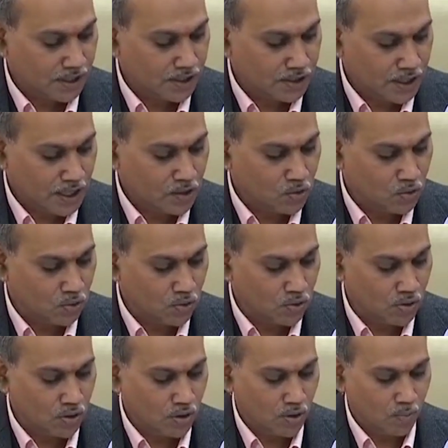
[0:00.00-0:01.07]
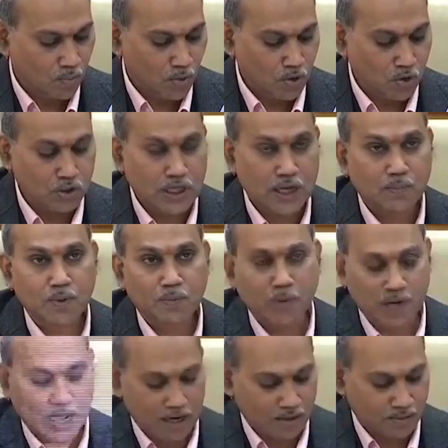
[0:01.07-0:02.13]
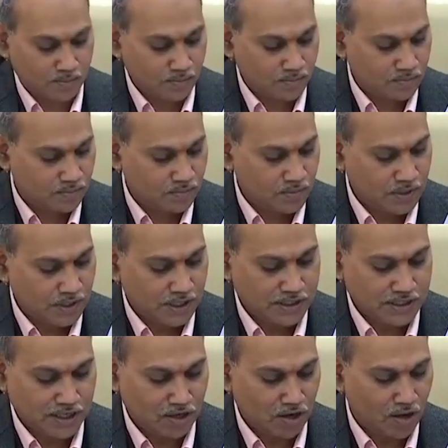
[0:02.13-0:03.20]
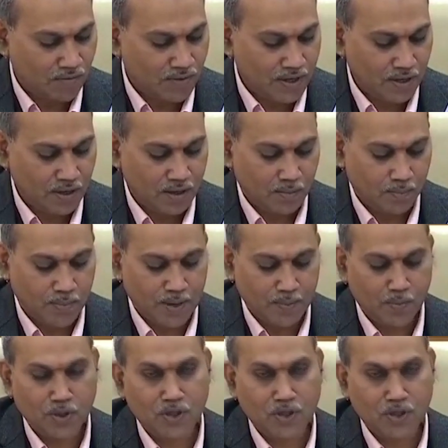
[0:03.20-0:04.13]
In Telugu, Monodharma Paragam, it is a novel by